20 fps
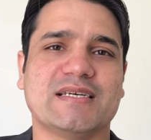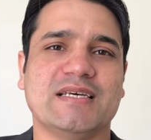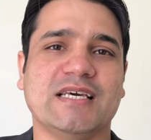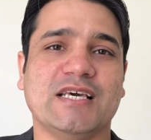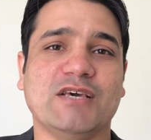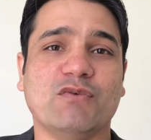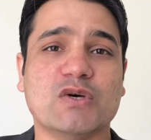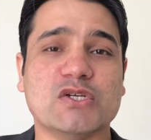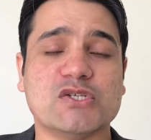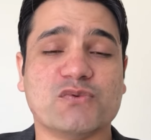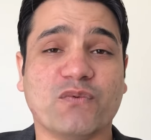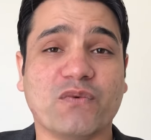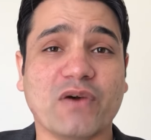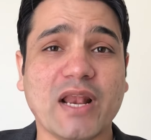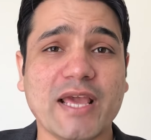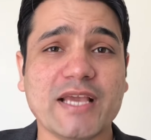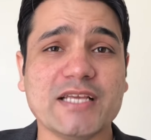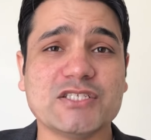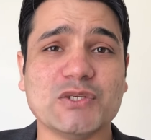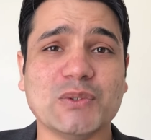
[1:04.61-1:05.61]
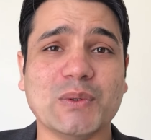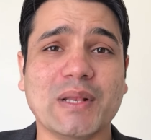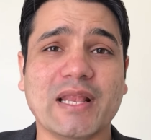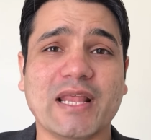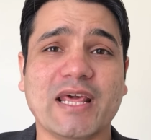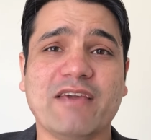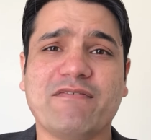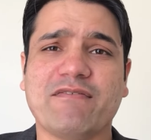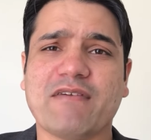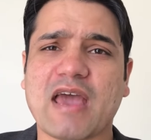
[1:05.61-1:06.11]
He was willing to
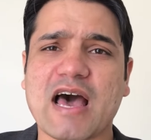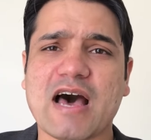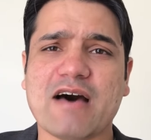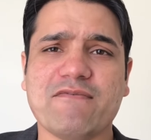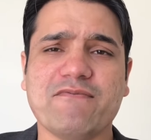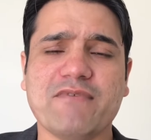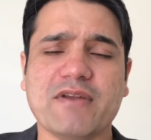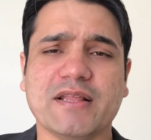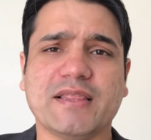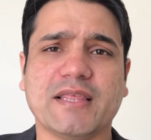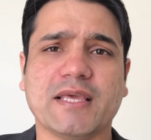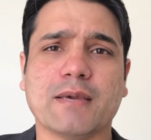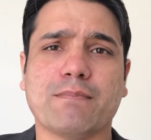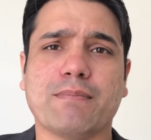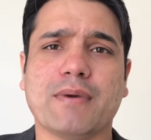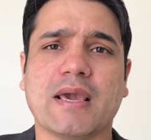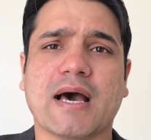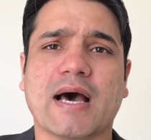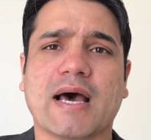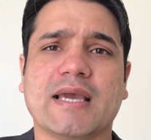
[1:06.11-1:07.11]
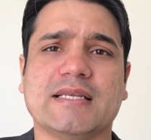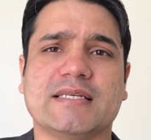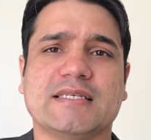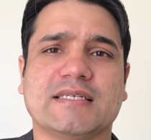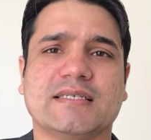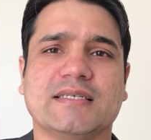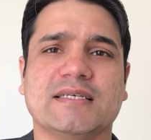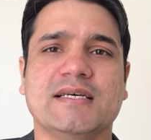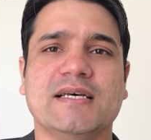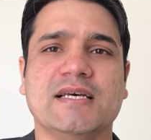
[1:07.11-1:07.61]
leave everything behind
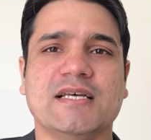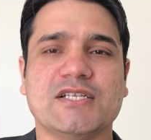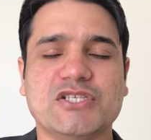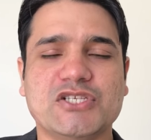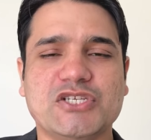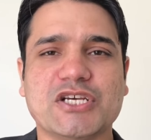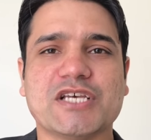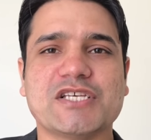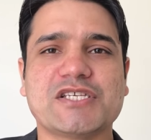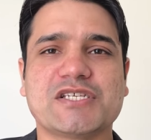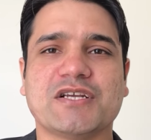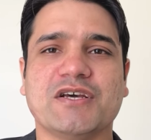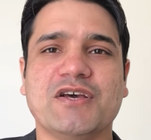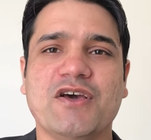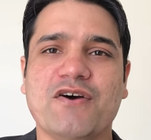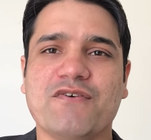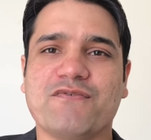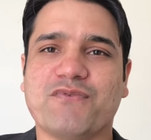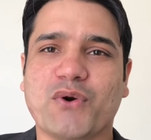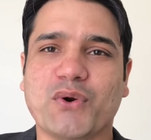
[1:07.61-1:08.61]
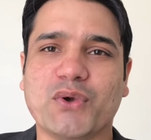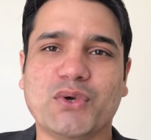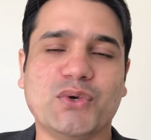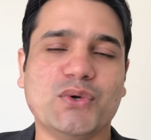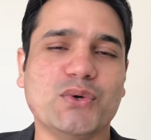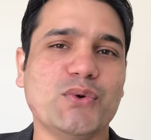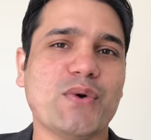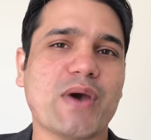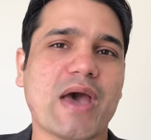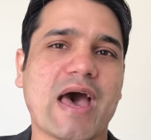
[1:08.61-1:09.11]
just for
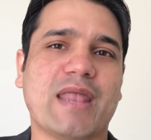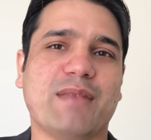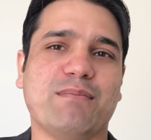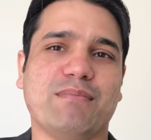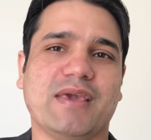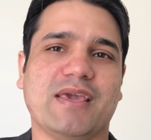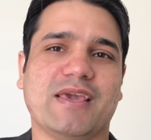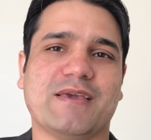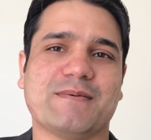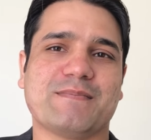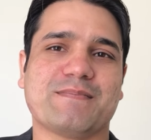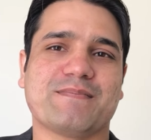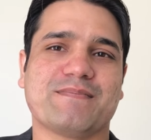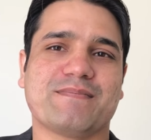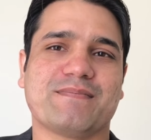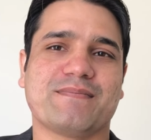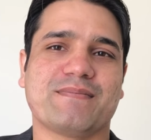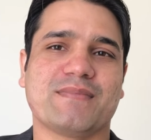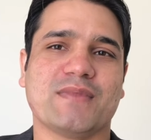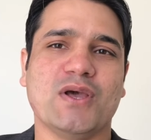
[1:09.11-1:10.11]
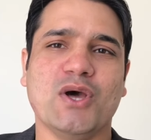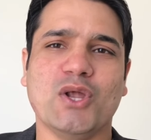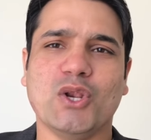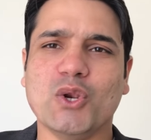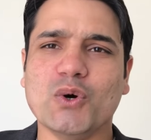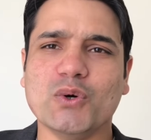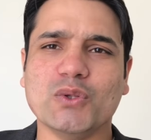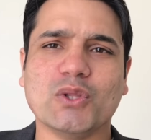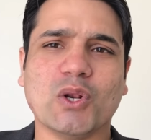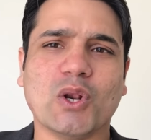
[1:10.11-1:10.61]
you and me.
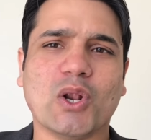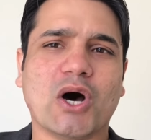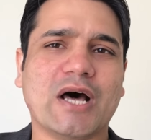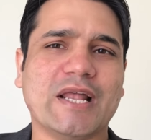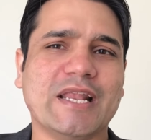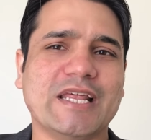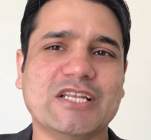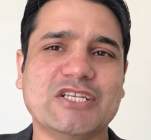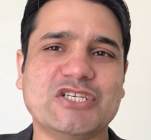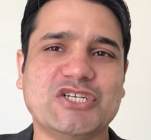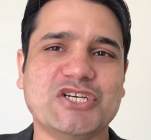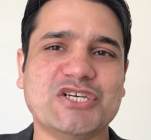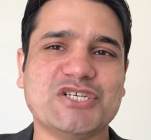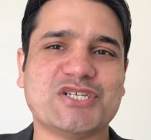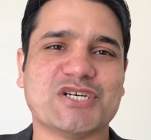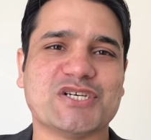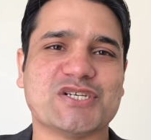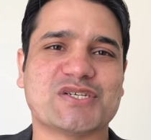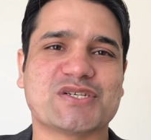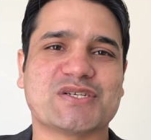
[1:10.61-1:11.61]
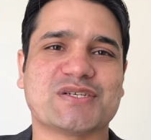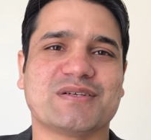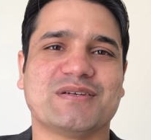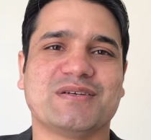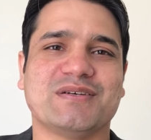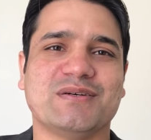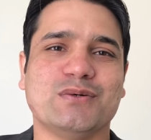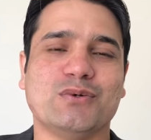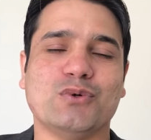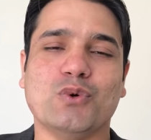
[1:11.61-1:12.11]
Know the Lord in Jesus,
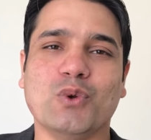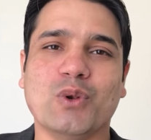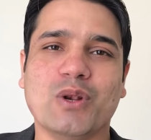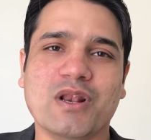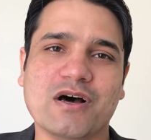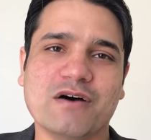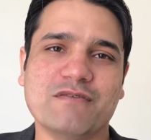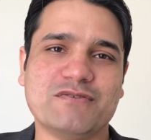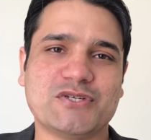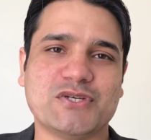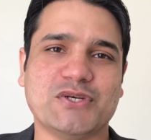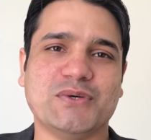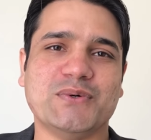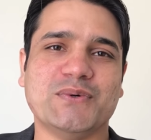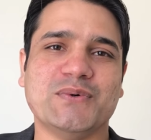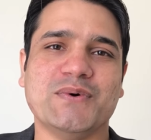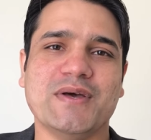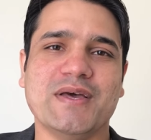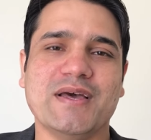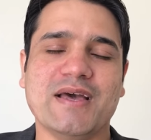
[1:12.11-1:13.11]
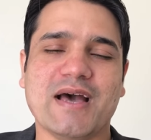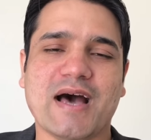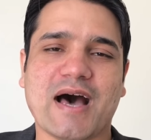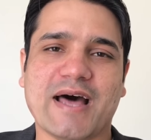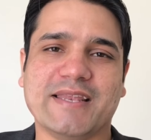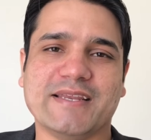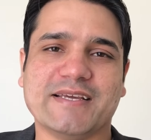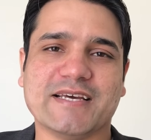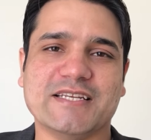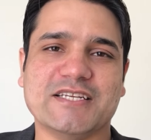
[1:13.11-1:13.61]
who loves you
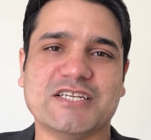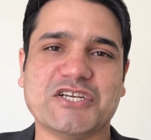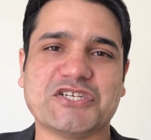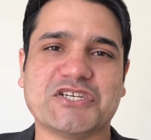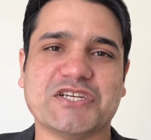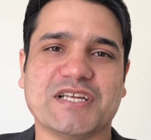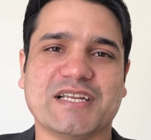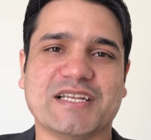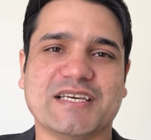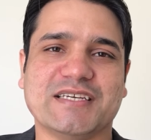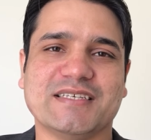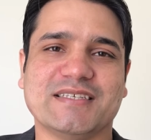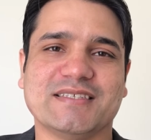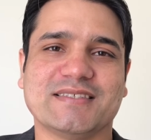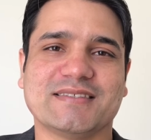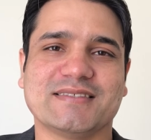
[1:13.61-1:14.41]
unconditionally.